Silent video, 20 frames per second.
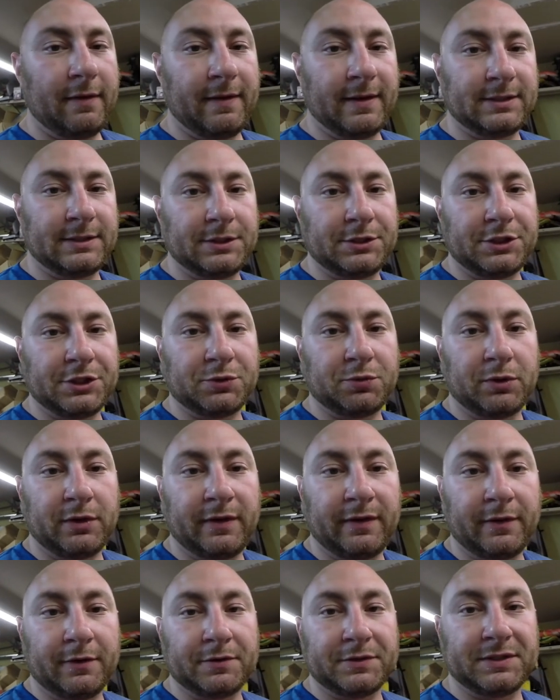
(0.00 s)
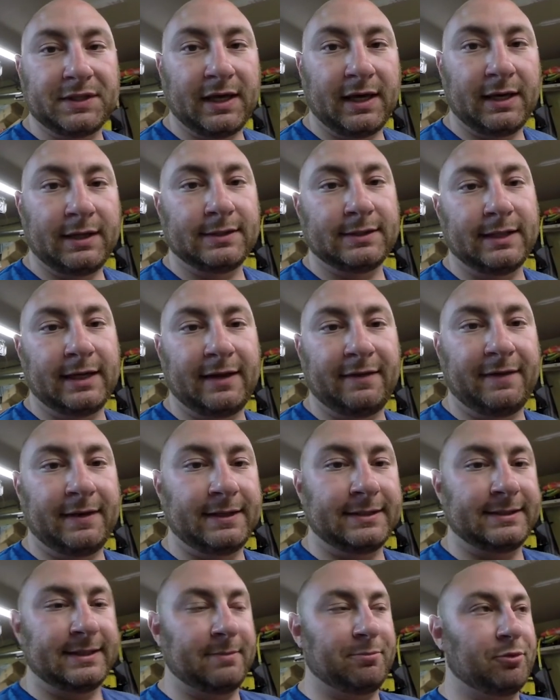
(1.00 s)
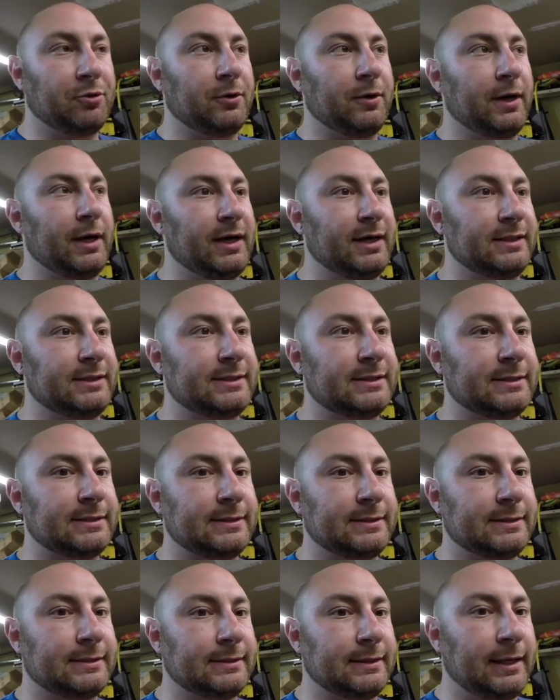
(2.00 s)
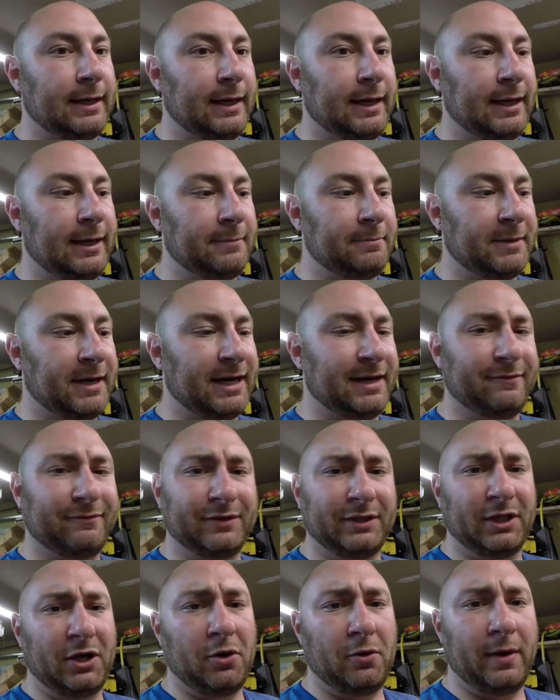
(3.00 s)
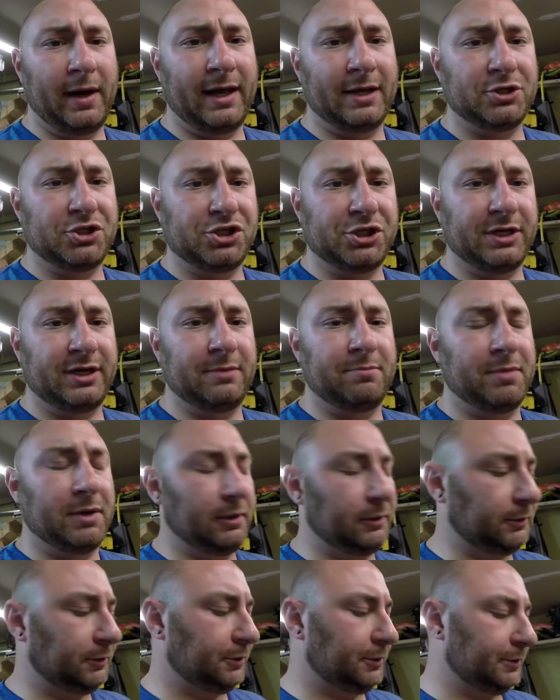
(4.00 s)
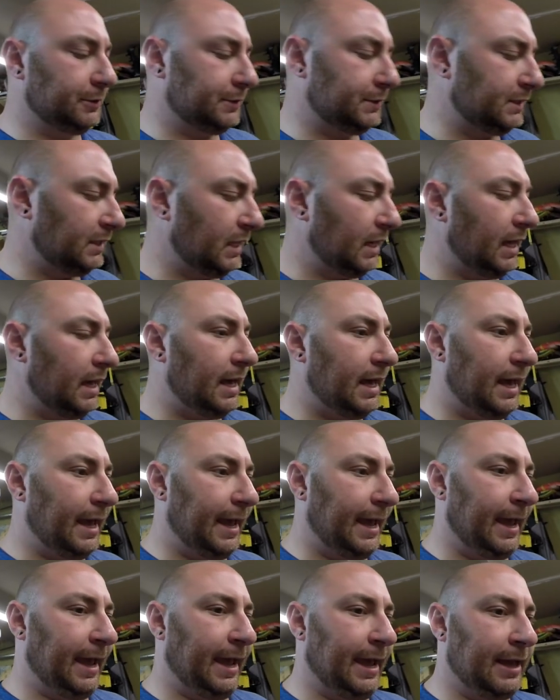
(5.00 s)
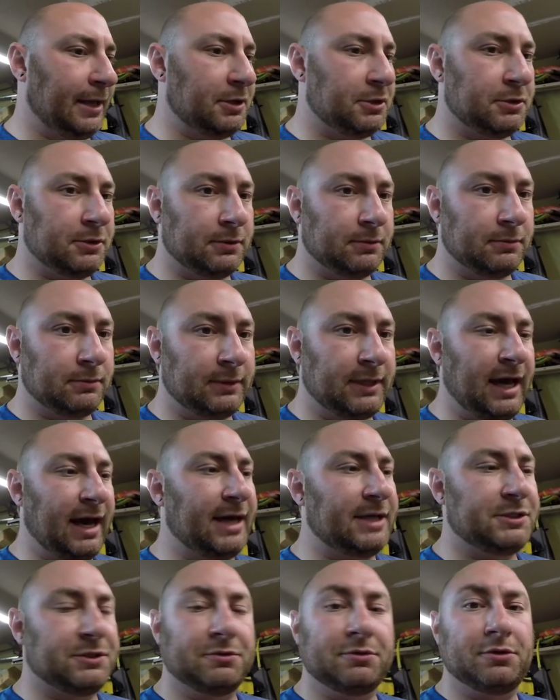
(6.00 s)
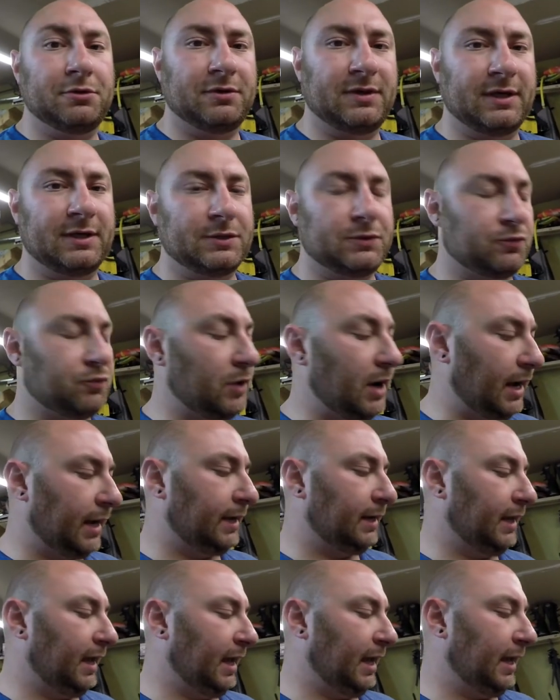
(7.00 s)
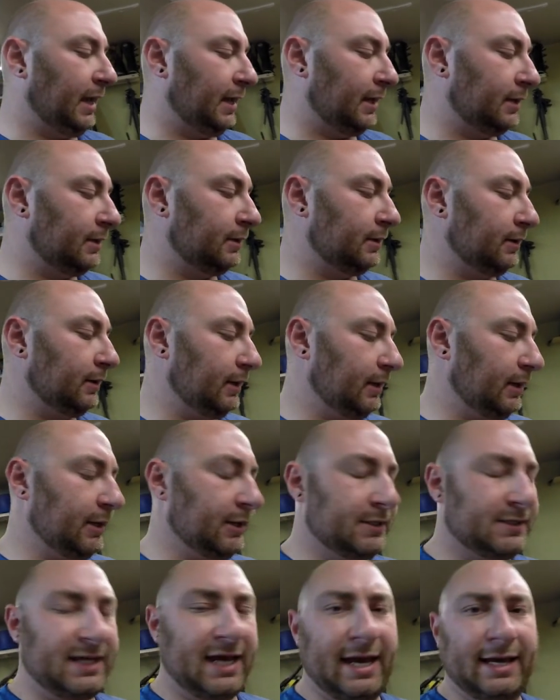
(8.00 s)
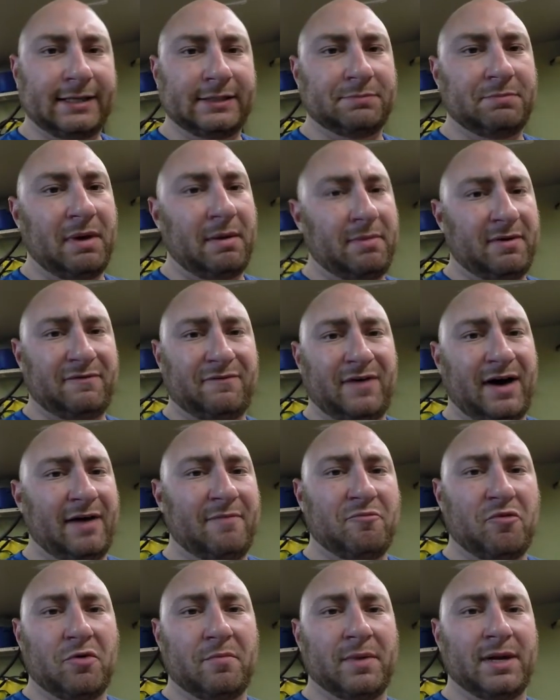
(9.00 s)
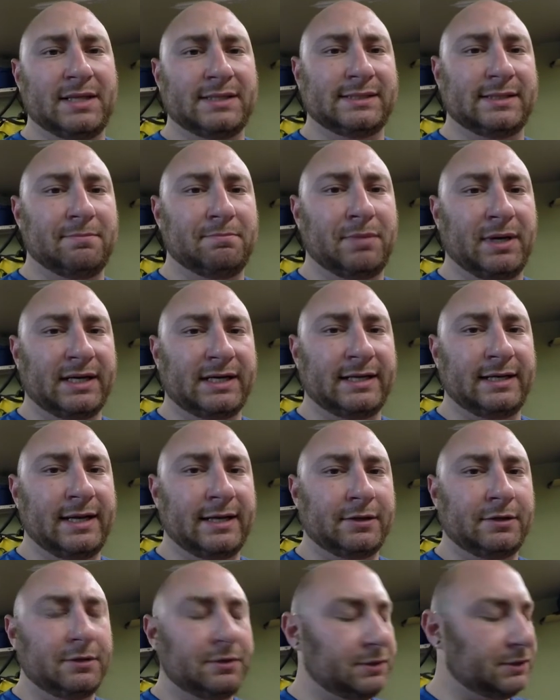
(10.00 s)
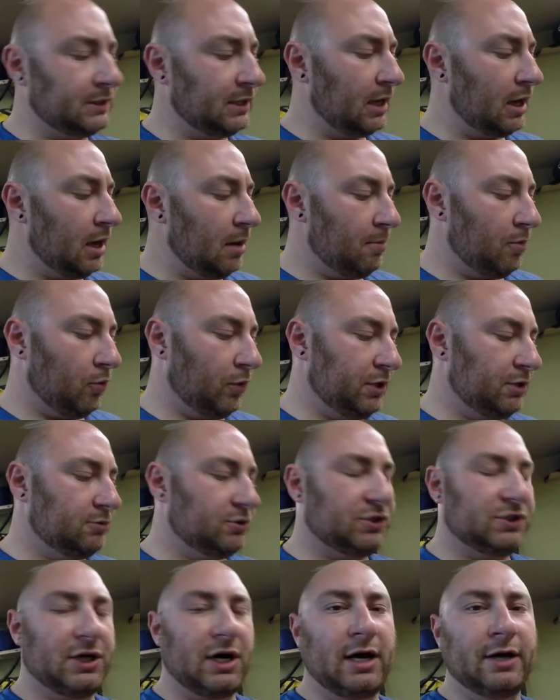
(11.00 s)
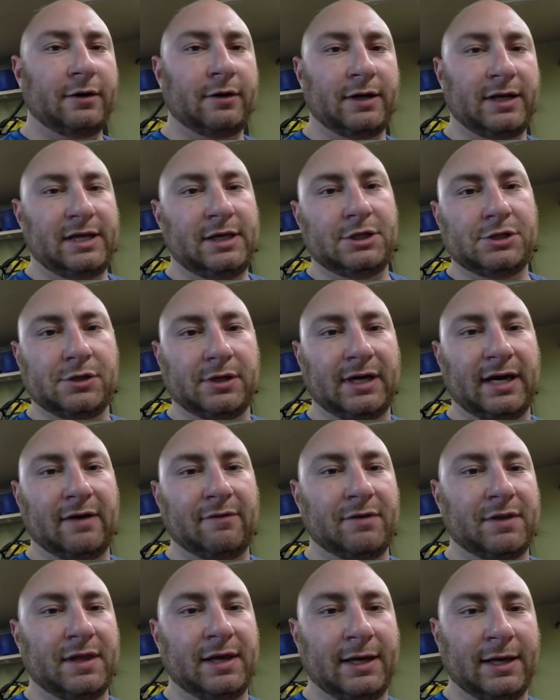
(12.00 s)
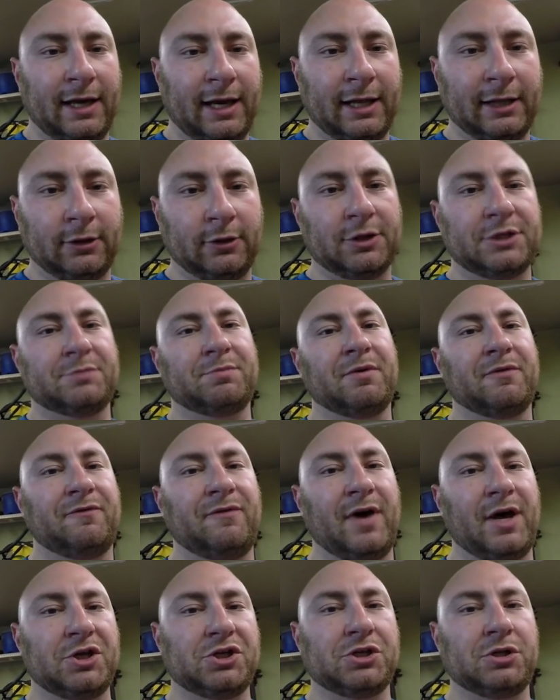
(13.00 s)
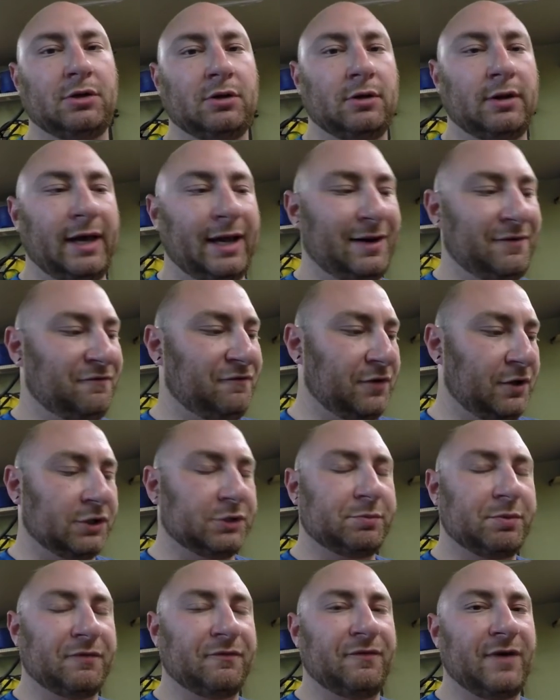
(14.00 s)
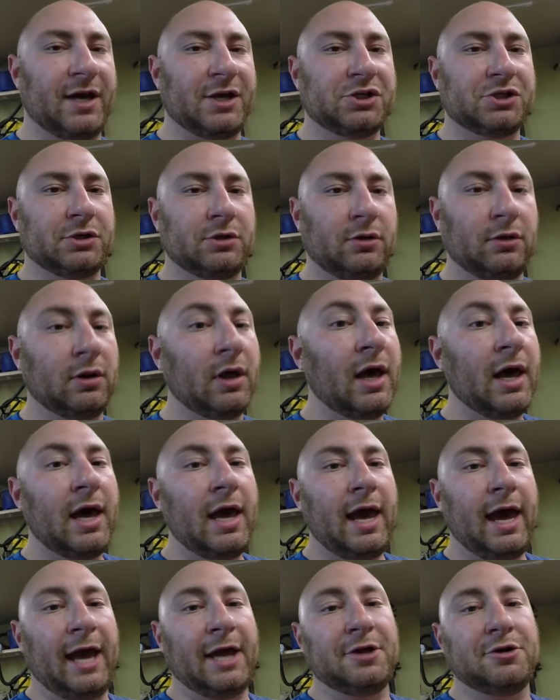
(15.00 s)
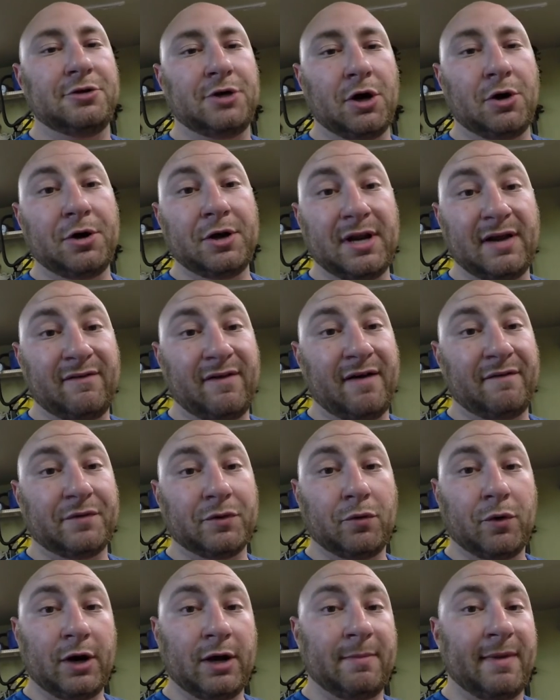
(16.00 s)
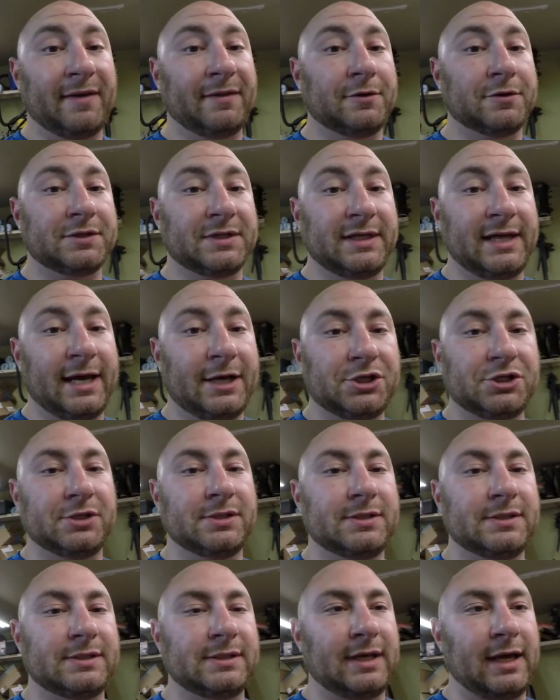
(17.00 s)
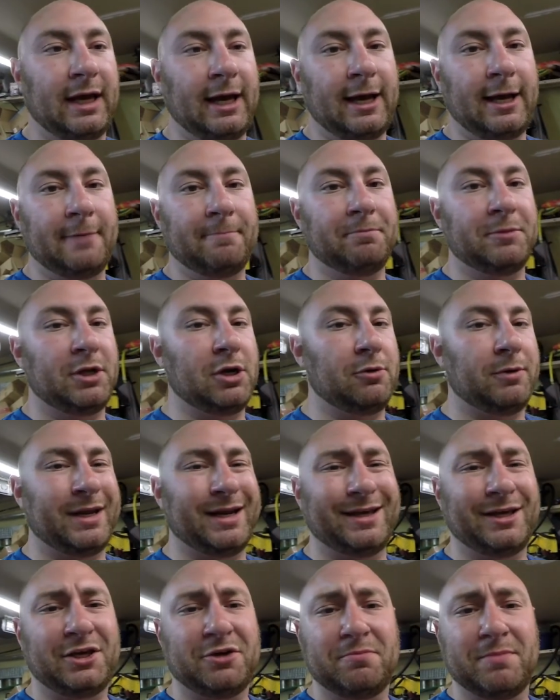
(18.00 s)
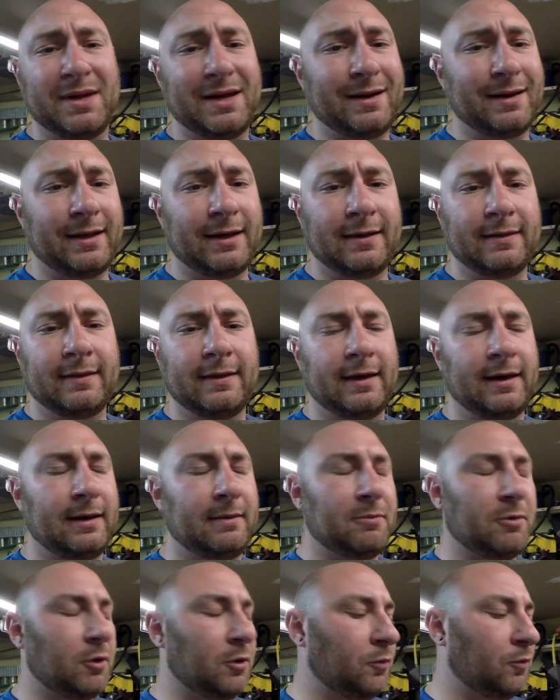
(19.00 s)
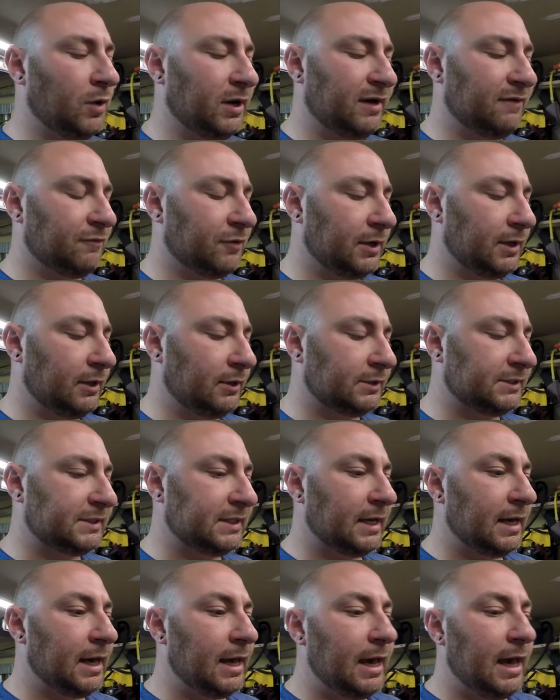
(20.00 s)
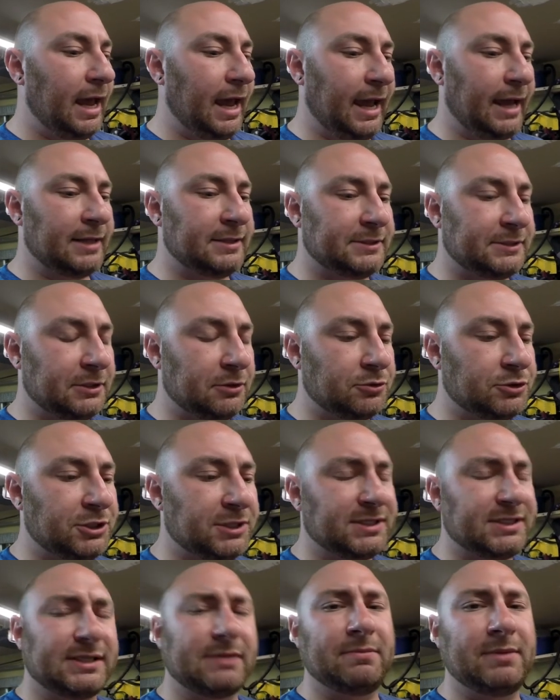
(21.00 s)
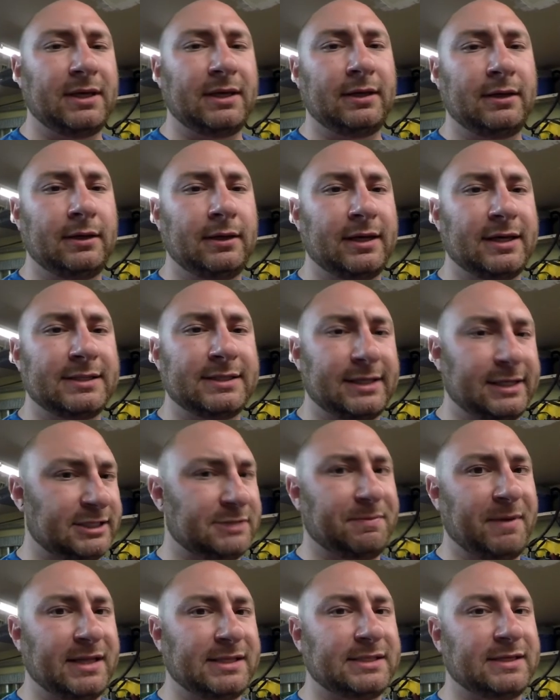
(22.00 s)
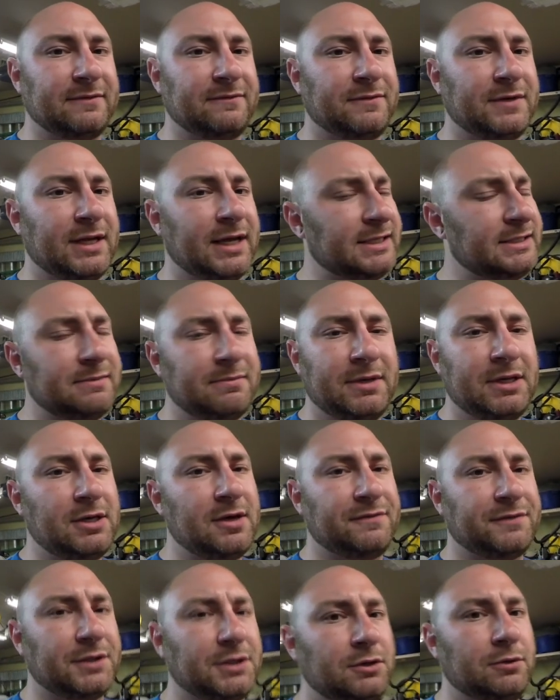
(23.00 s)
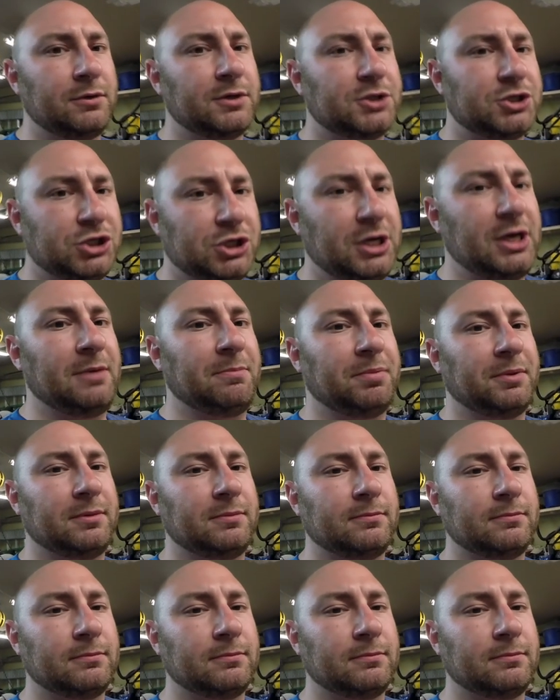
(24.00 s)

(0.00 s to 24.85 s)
this is just one of those things that I think separates kind of low-end shitty builders and guys who do things right. And it takes maybe 5 more minutes than butt connectors, but when you solder and heat shrink everything, it looks professional and it feels professional, and you know you never have to worry about those connections, you know, getting humidity in them or whatever else. And so just because something isn't expensive doesn't mean you have to do it cheap.